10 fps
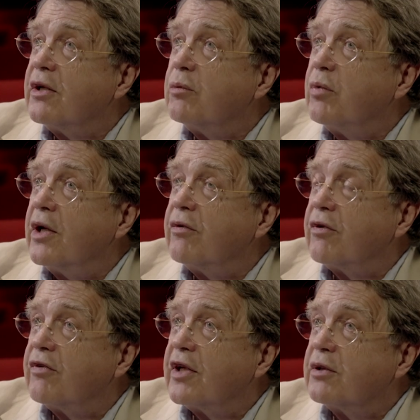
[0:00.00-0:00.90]
One of
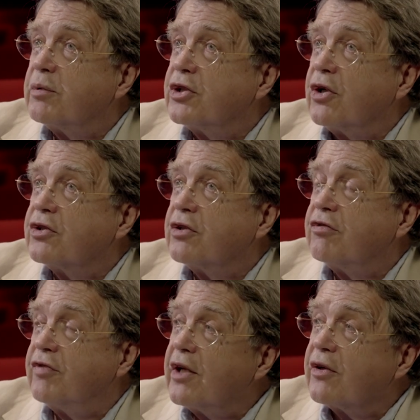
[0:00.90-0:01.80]
the things which Oscar
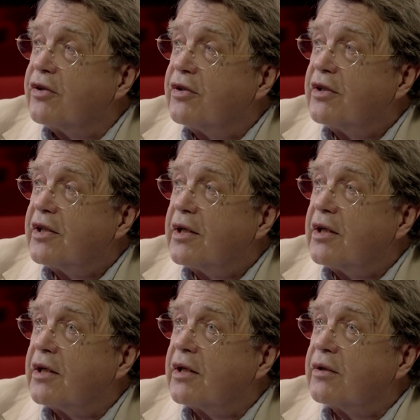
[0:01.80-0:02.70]
felt,
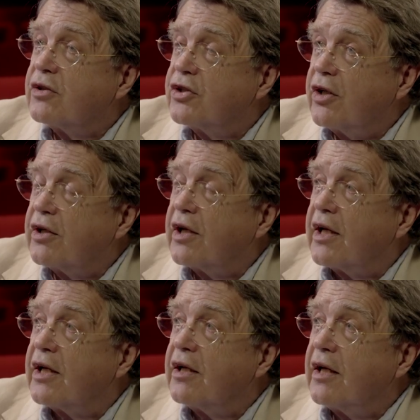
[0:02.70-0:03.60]

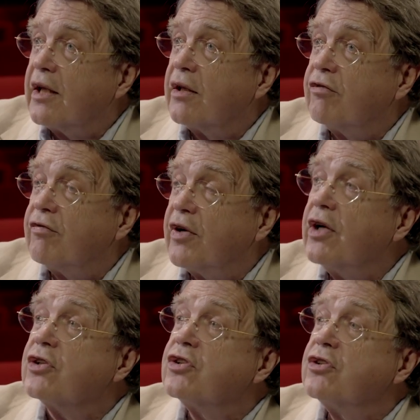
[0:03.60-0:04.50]
certainly in the
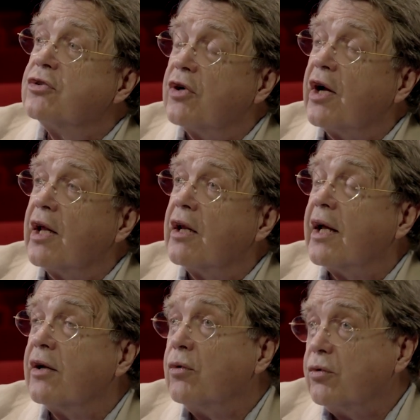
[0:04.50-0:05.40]
first trial
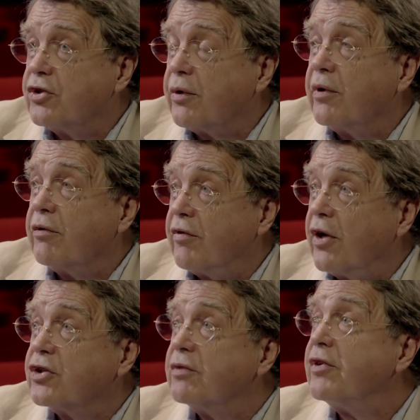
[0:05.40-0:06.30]
and also in the
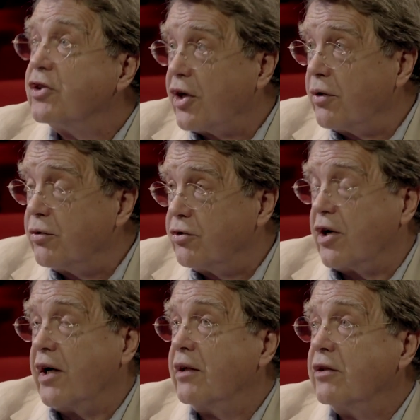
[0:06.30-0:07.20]
first of his own
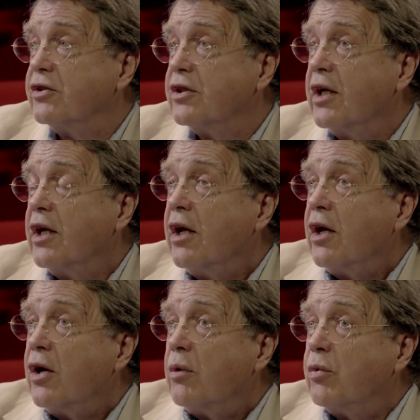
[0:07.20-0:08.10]
trial,
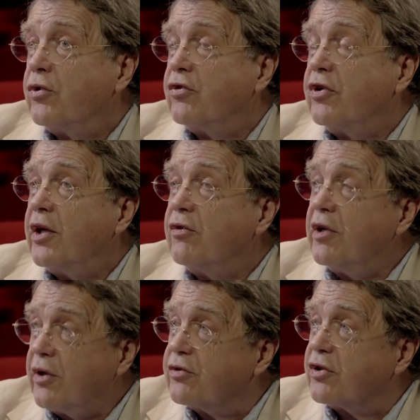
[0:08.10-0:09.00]
was that his
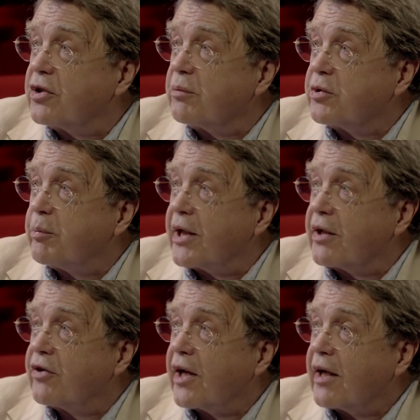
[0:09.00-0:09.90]
literature was being
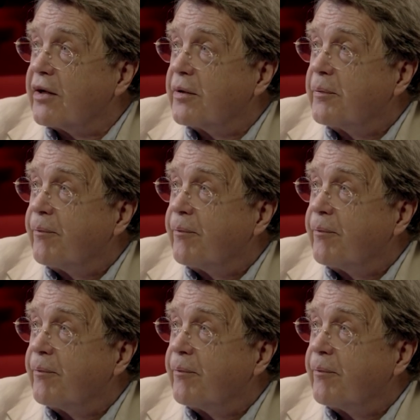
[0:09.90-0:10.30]
attacked.